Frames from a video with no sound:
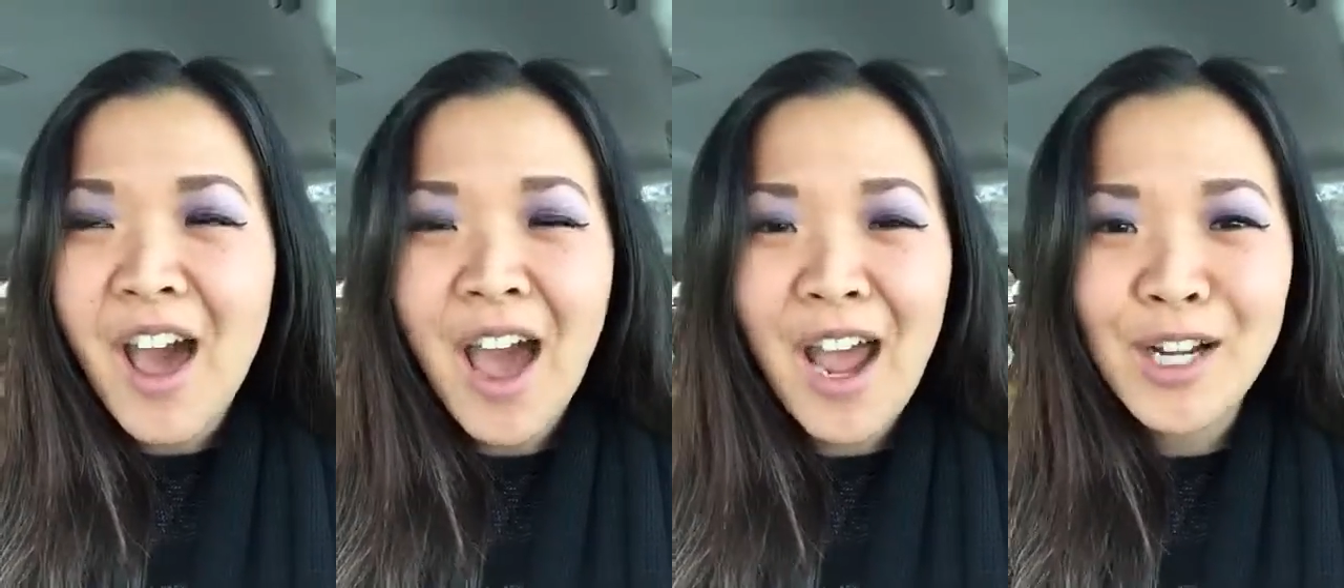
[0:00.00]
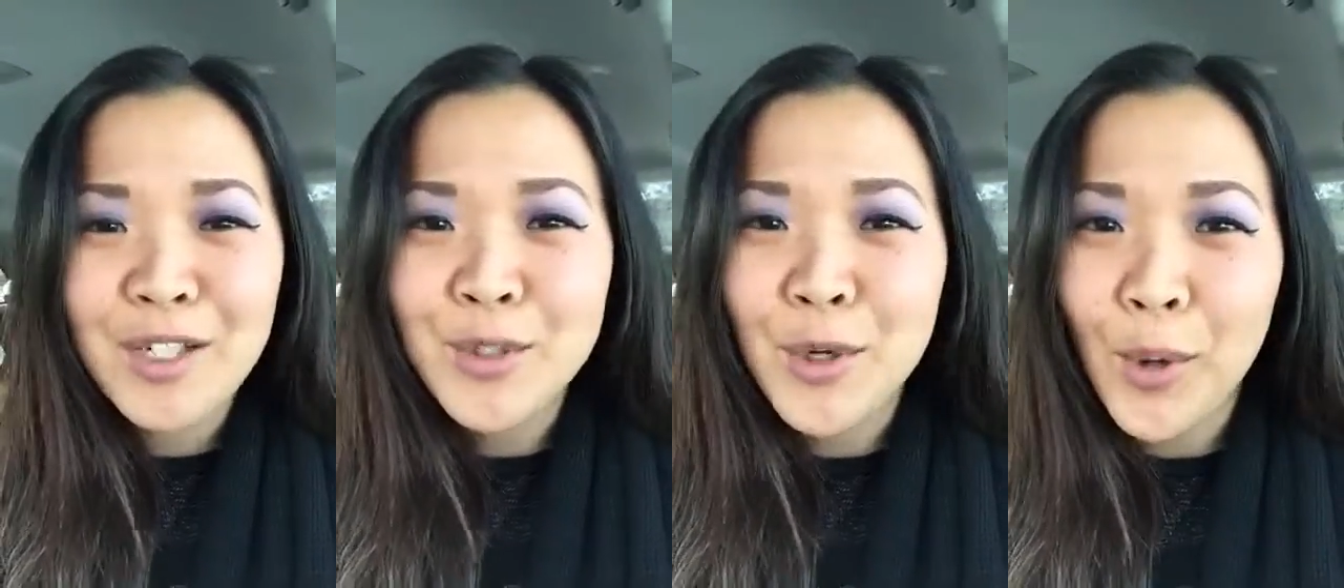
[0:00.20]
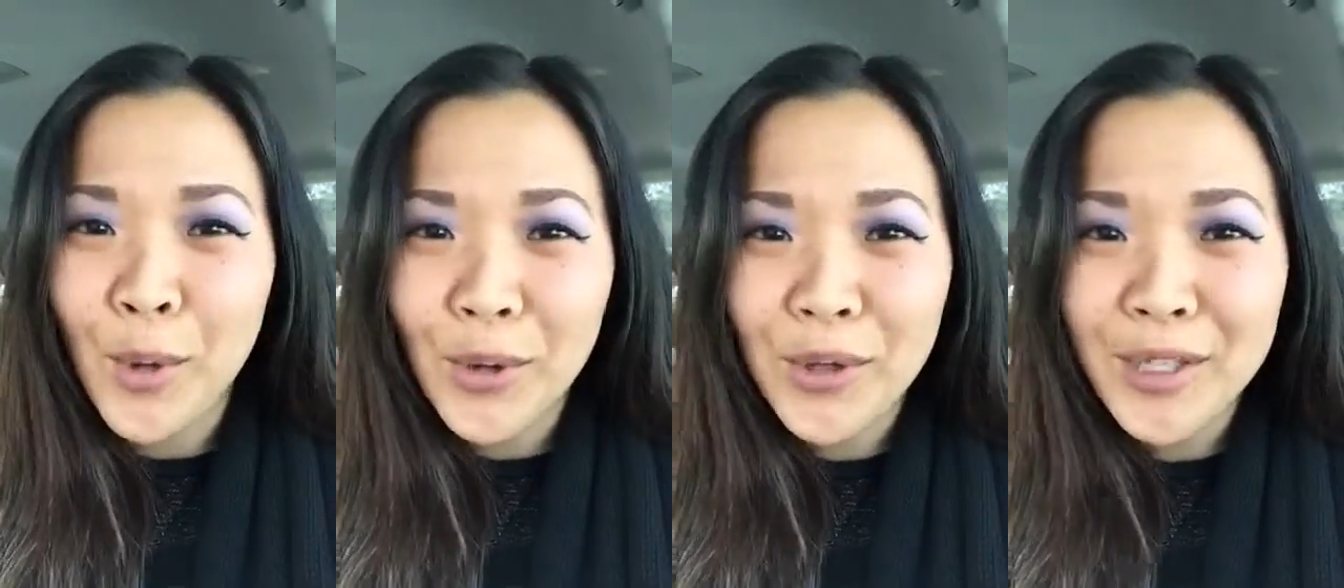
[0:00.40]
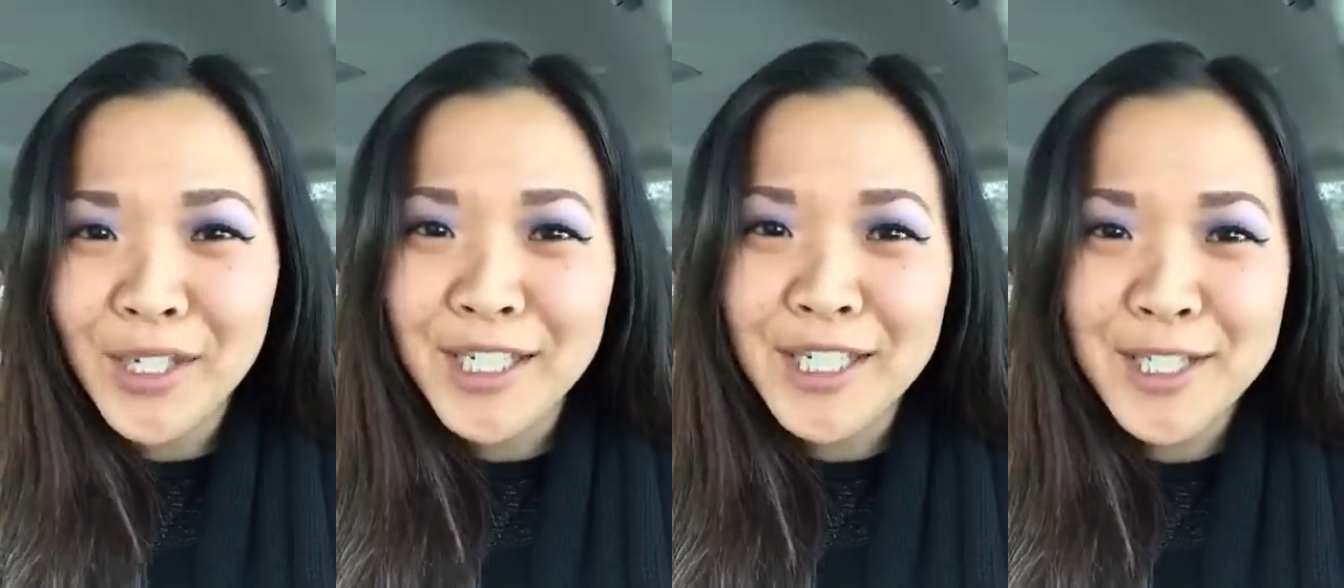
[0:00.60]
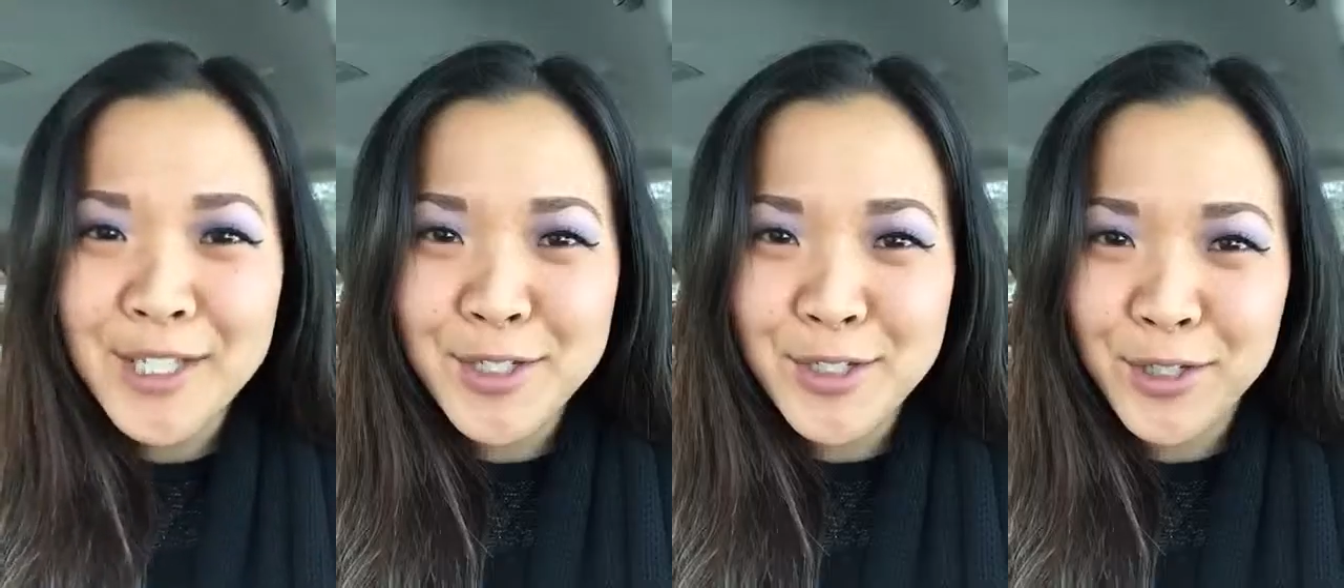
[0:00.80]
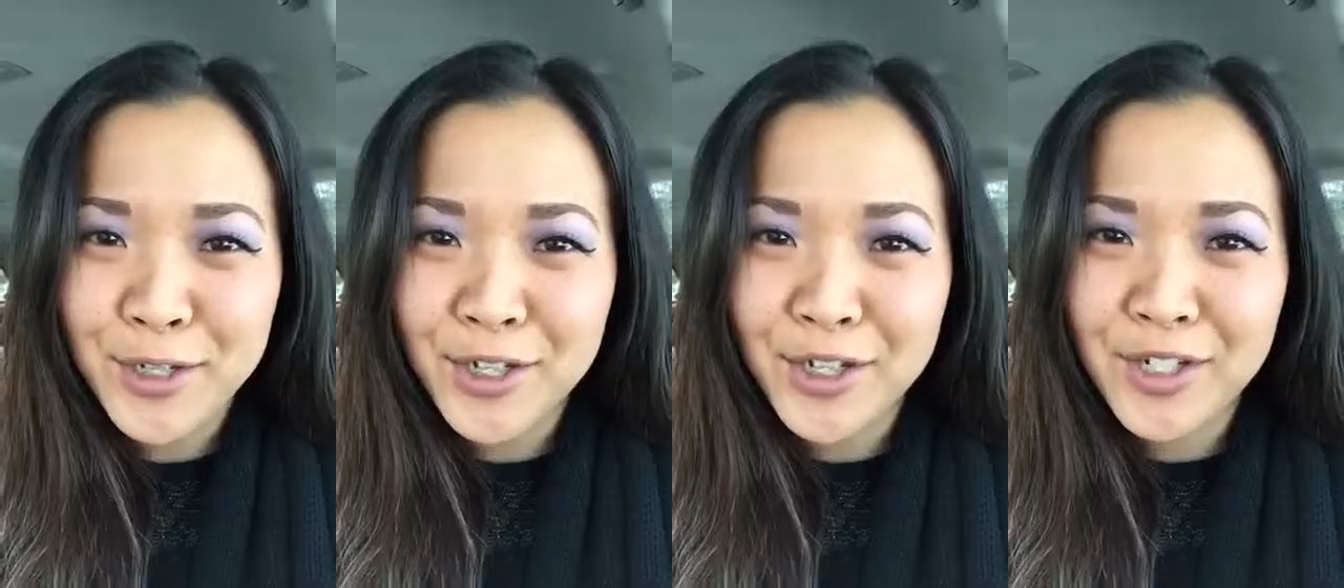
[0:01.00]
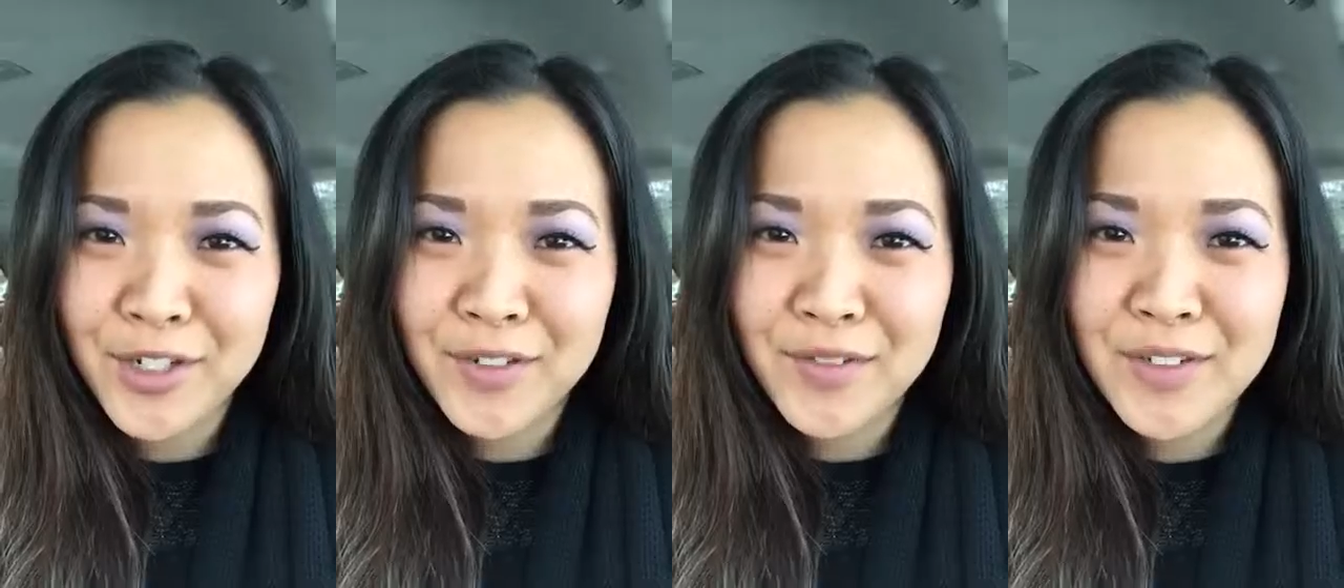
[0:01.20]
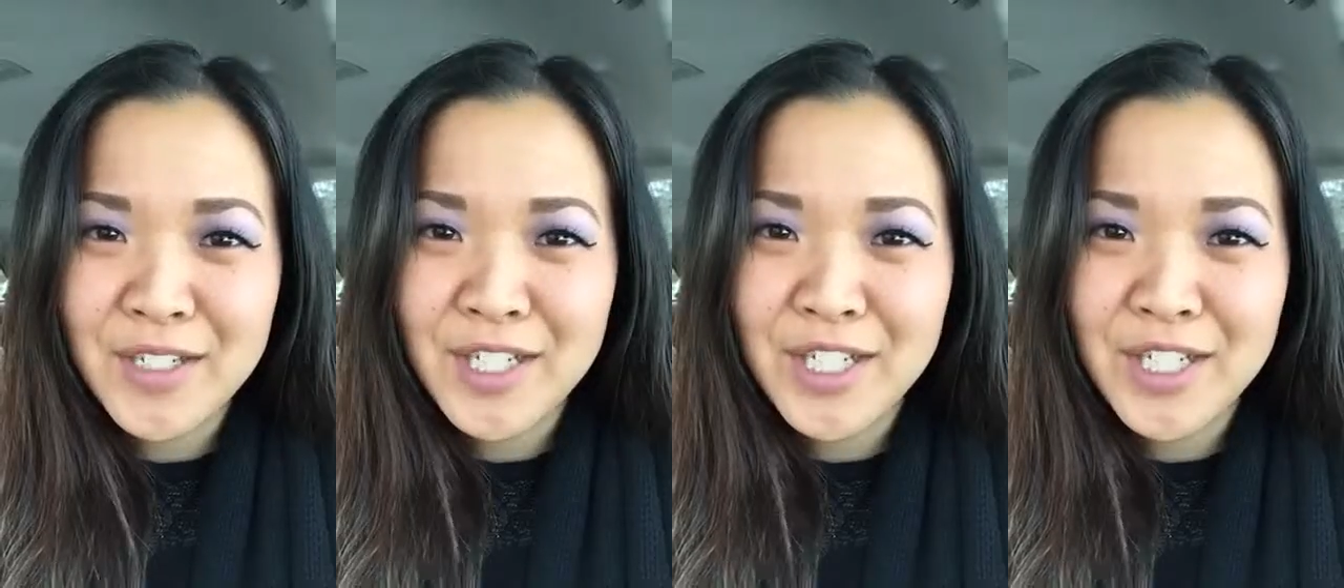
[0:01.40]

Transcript: I totally deserve